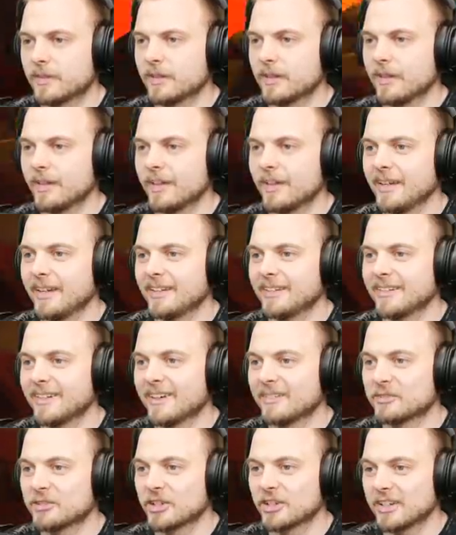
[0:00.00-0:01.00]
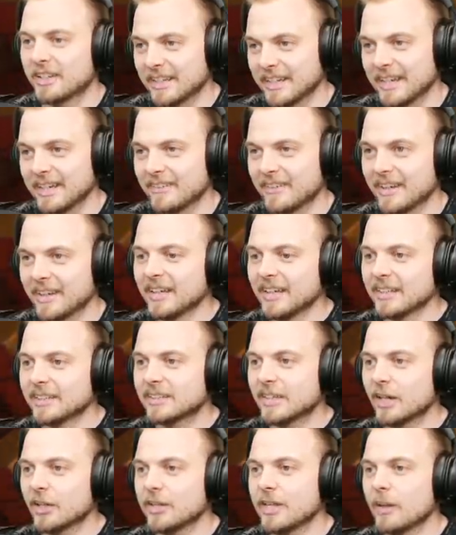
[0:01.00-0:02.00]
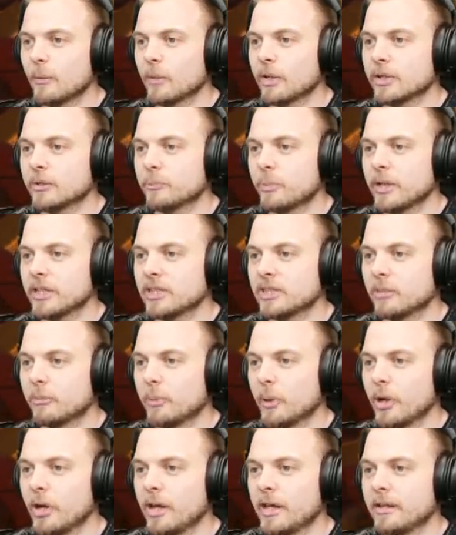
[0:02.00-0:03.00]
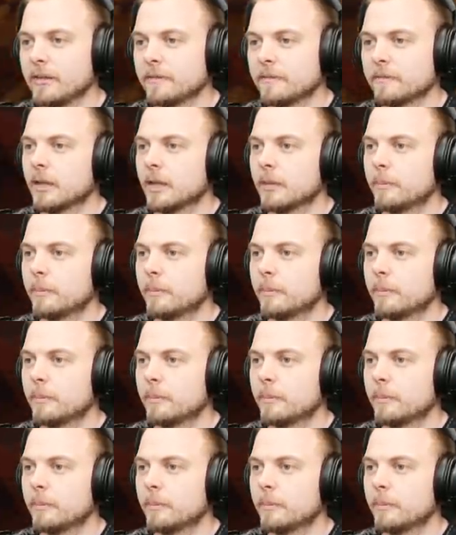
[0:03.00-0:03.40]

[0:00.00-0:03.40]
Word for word: No, I'm joking. Anyway, so yeah, well, let's press the button.